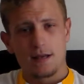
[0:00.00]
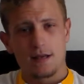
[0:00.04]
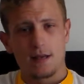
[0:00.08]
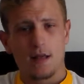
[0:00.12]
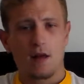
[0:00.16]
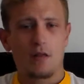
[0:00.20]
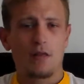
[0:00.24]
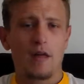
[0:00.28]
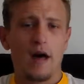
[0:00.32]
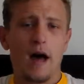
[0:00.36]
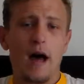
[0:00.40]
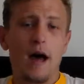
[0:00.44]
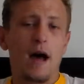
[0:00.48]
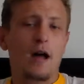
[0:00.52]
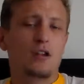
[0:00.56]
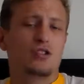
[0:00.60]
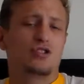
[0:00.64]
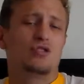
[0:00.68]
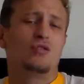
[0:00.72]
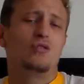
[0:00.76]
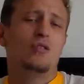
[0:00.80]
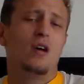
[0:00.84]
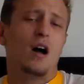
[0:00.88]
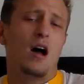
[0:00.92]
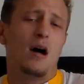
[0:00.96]
Now, the
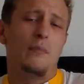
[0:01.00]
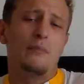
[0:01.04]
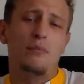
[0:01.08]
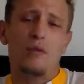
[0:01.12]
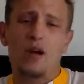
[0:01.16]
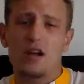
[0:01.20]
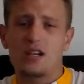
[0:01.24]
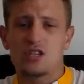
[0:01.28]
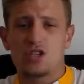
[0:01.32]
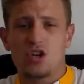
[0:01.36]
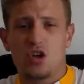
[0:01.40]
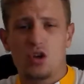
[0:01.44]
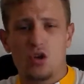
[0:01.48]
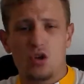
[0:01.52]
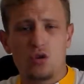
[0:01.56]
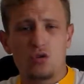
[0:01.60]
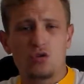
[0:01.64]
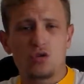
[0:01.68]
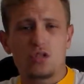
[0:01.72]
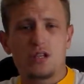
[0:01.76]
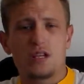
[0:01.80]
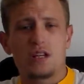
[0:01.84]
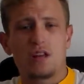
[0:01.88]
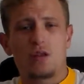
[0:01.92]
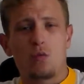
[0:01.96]
two uprights are
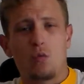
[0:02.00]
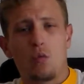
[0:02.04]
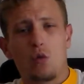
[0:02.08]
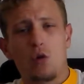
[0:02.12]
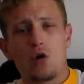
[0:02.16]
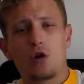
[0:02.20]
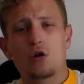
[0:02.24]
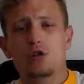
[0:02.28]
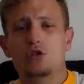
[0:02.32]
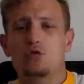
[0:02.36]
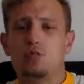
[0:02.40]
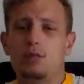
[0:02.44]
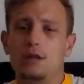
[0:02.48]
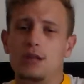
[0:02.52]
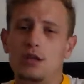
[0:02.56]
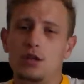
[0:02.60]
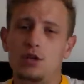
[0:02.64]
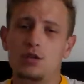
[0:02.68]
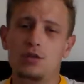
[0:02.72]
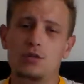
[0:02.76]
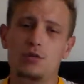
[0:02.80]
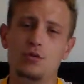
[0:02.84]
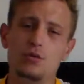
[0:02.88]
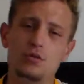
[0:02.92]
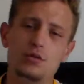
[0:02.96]
usually the words we
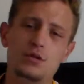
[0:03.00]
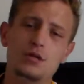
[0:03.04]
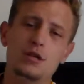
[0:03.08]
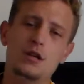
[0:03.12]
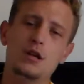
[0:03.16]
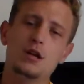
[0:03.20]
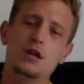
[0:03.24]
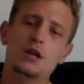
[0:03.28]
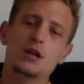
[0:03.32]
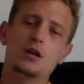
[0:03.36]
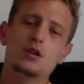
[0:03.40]
use